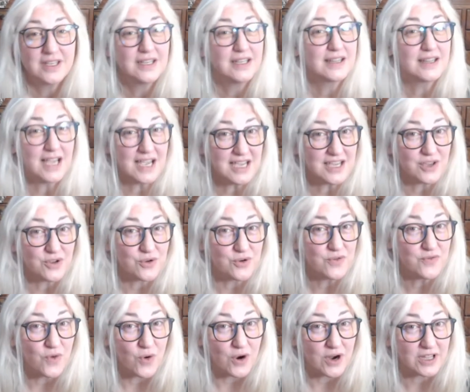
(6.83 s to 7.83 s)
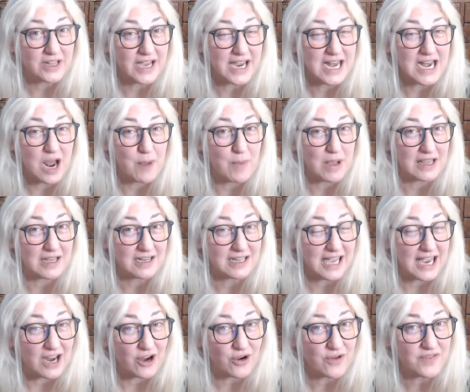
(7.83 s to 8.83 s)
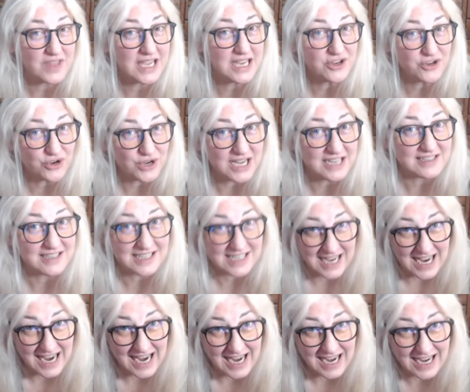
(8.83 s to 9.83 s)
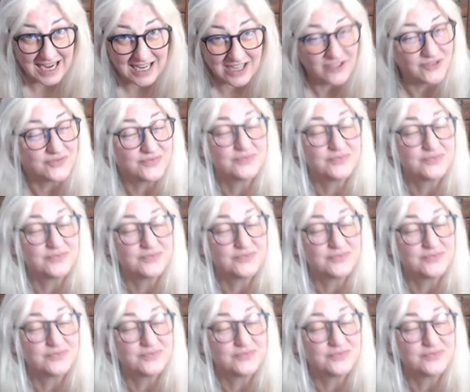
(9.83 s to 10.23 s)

Thank you for clicking on my little acre of the internet today.